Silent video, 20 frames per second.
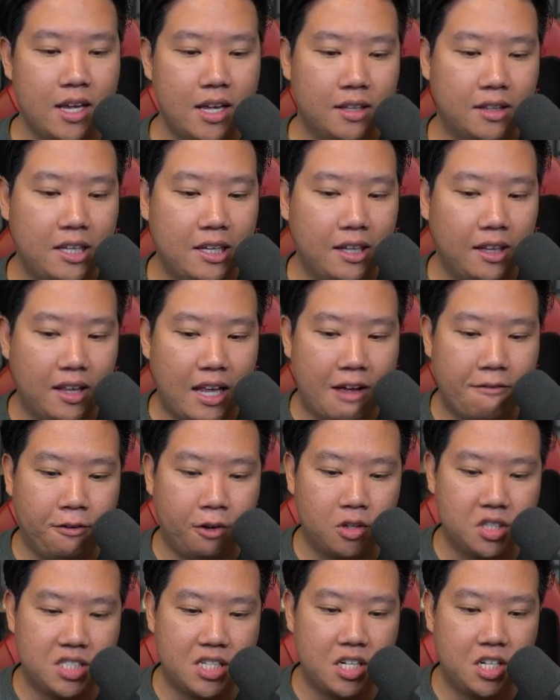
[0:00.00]
The
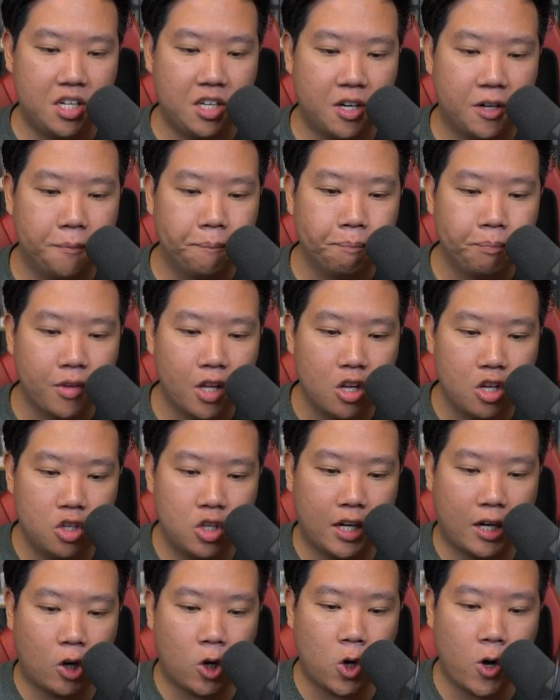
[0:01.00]
levels in here,
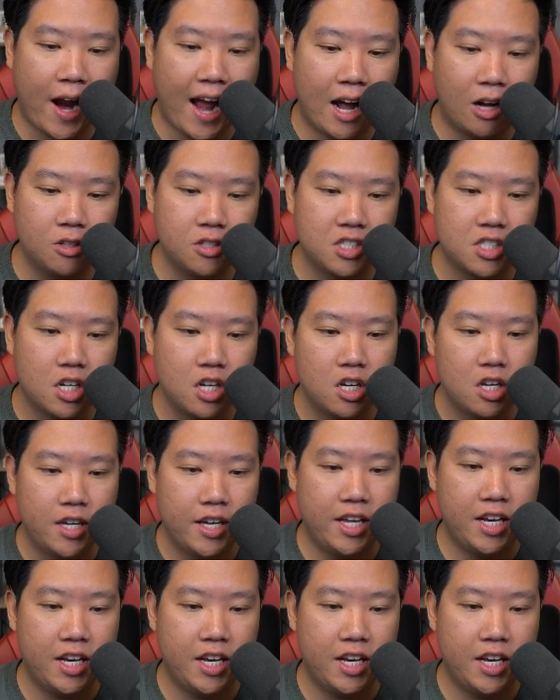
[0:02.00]
the crowns, it